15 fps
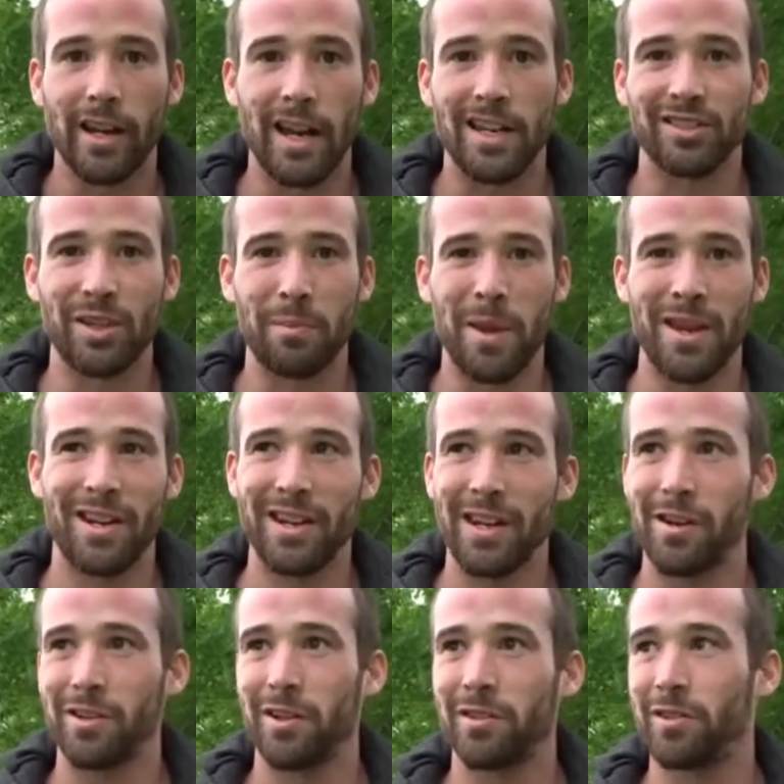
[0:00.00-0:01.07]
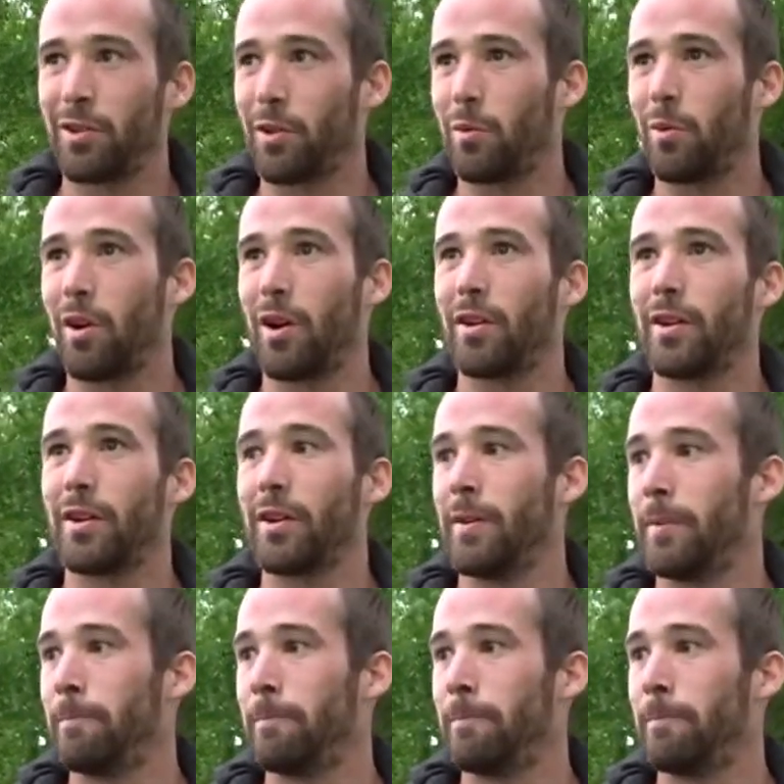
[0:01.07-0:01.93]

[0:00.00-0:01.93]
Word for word: guys, I made it out onto the water.